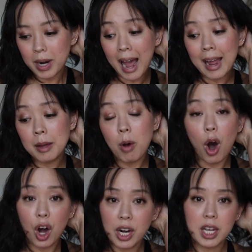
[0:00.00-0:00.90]
But I am
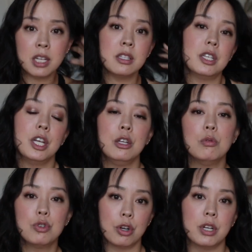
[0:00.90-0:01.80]
on a
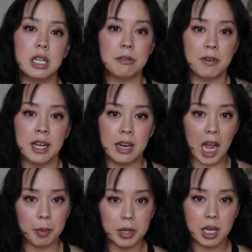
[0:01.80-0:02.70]
continued journey to find
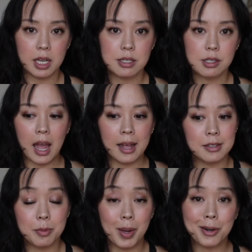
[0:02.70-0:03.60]
happiness
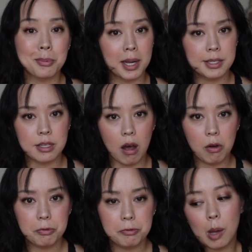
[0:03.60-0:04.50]
and to better
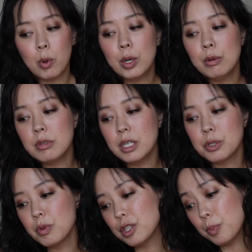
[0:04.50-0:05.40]
myself. Someone who
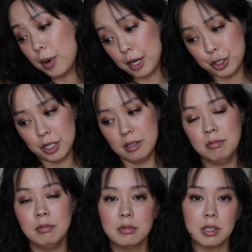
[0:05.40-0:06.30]
deals with
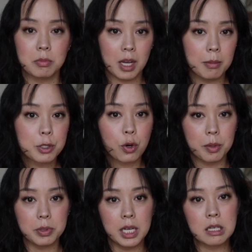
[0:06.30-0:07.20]
depression, sometimes
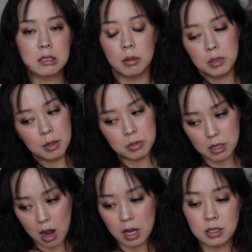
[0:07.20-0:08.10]
crippling, sometimes
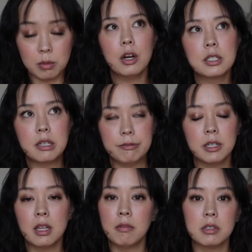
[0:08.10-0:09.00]
not. There are
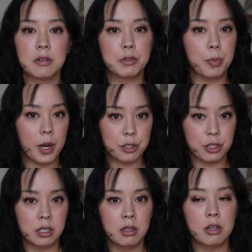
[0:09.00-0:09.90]
different levels of
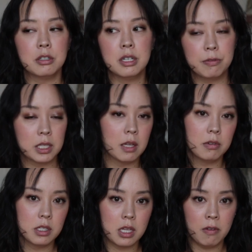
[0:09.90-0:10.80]
depression. There are different
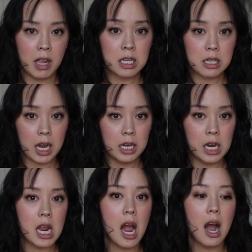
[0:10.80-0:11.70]
levels of
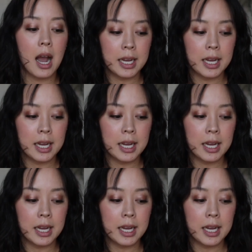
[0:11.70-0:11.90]
anxiety.